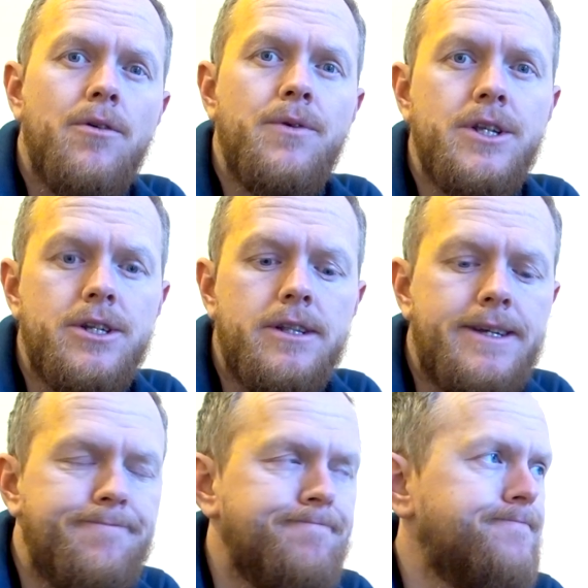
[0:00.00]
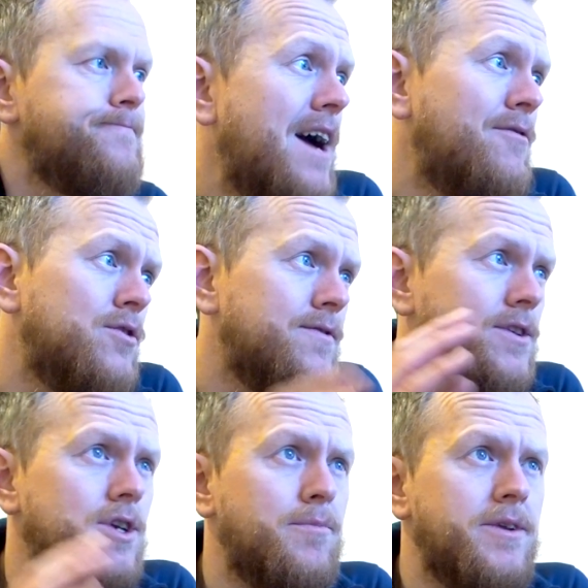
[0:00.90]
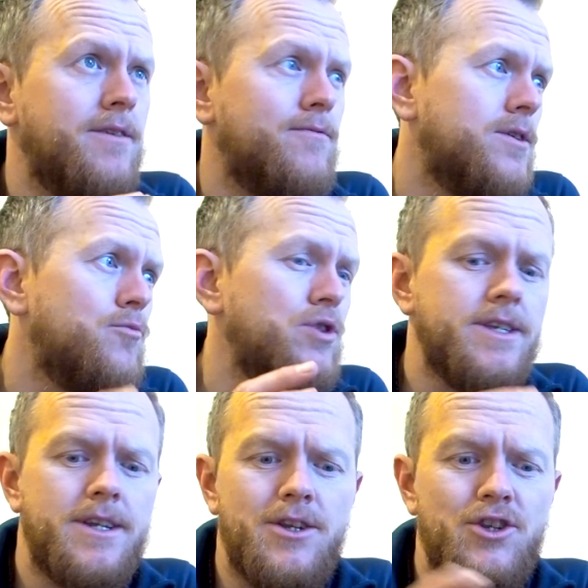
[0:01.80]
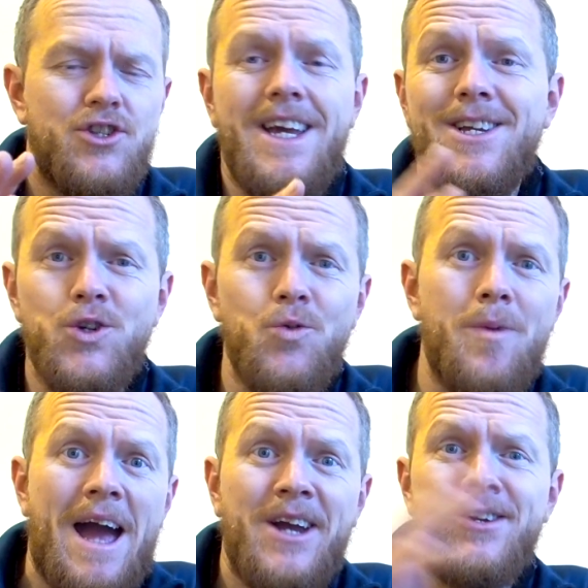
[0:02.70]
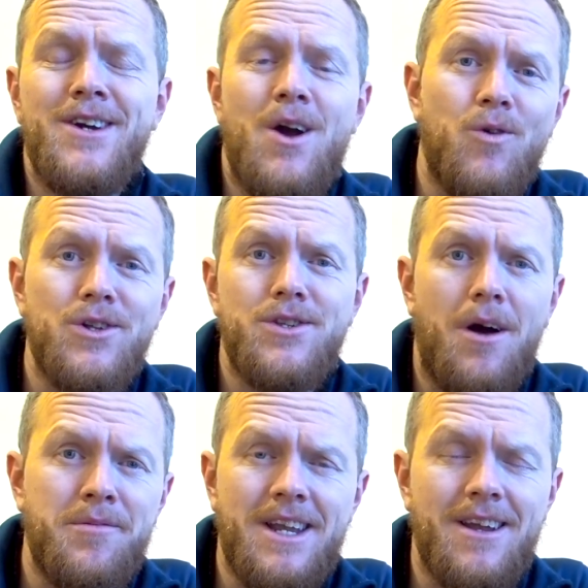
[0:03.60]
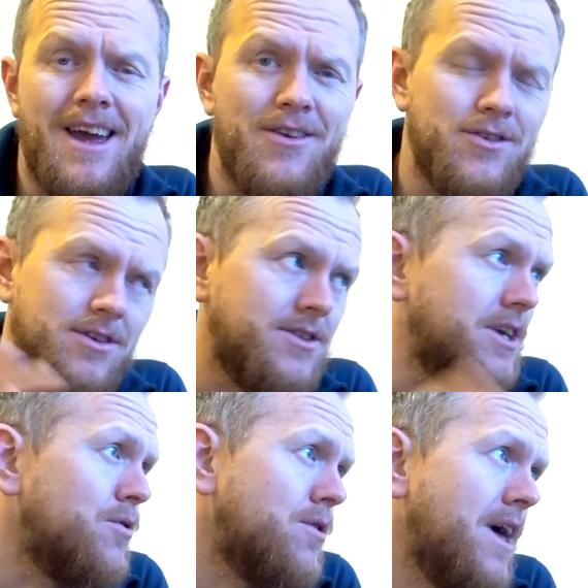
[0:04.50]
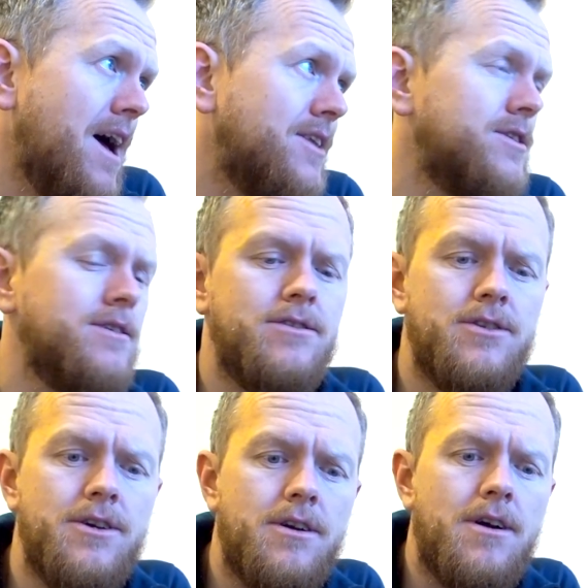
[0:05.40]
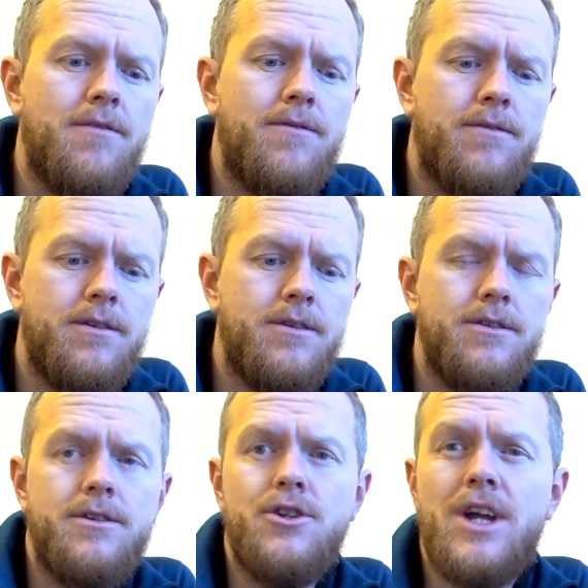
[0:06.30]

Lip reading: originally. After it's finished updating, for some reason it just takes you back and wants to update again. So just ignore that, turn it off, turn your